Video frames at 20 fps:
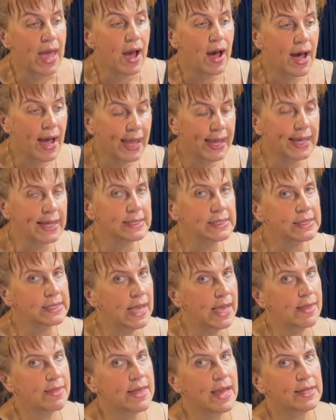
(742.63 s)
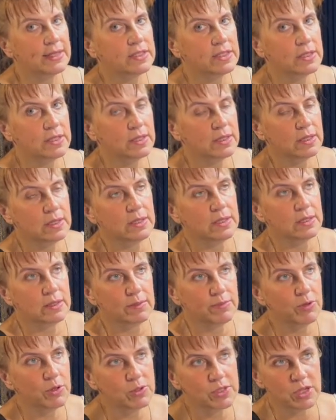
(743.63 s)
I can say that
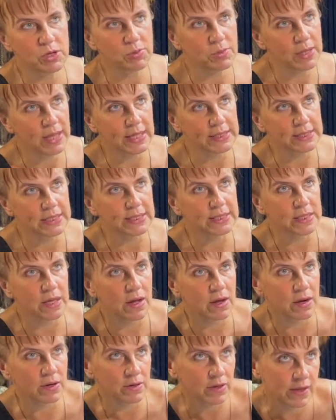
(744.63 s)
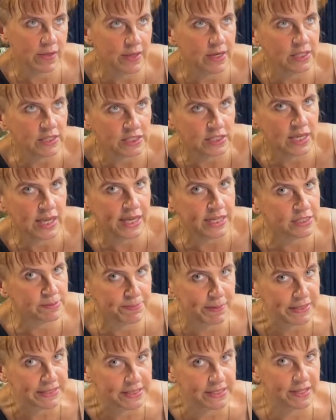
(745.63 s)
museum glass is rather
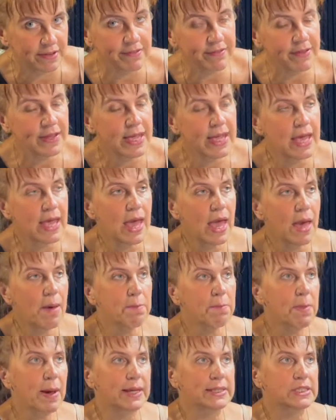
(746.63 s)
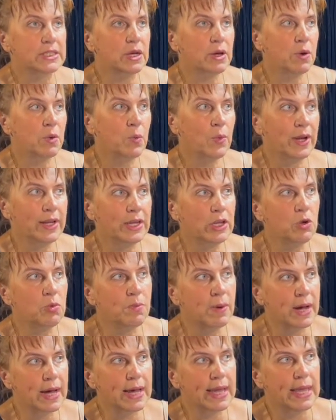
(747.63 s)
expensive, but when you
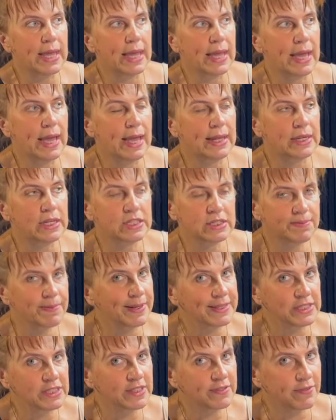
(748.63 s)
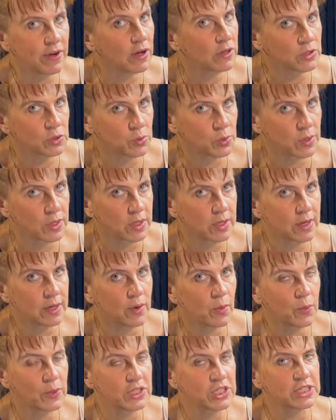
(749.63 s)
buy an expensive artwork,
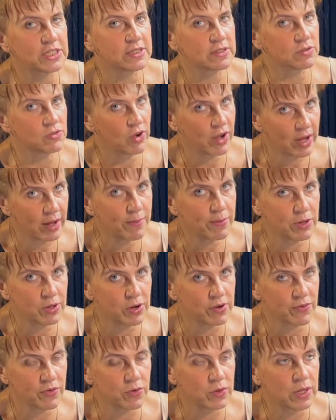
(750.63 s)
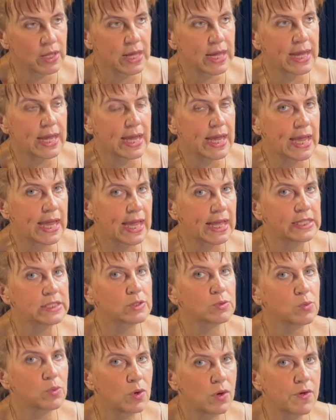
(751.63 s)
which is really beautiful,
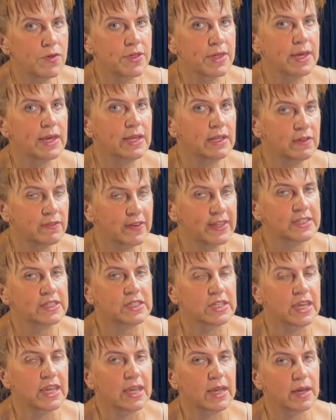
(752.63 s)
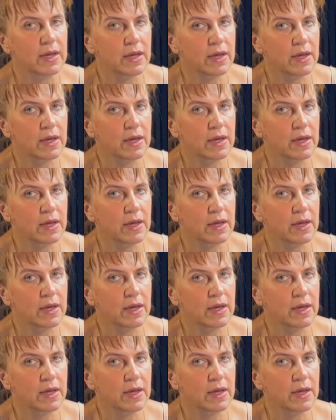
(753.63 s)
it's worth investing